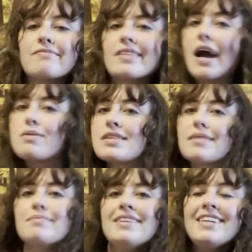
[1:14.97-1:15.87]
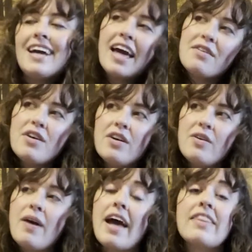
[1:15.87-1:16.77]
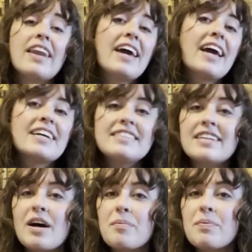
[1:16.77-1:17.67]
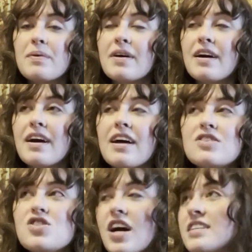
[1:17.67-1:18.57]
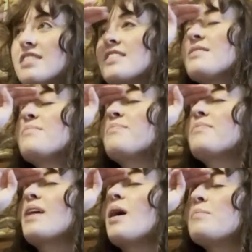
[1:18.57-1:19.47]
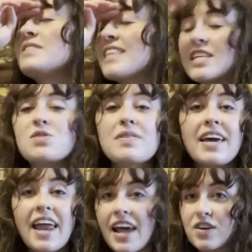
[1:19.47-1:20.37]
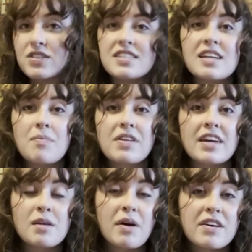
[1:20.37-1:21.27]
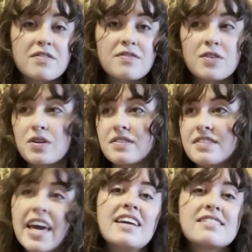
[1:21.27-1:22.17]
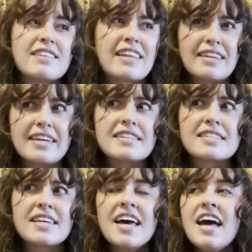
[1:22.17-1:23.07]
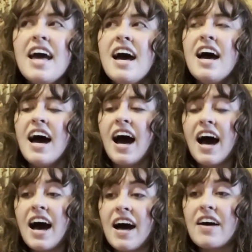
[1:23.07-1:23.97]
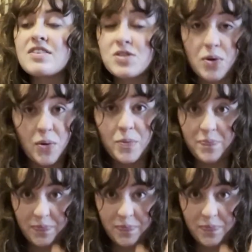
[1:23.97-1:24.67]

I was like, meh, I don't know. And then I ended up just obsessed with it, and I couldn't stop thinking about it for days at least. So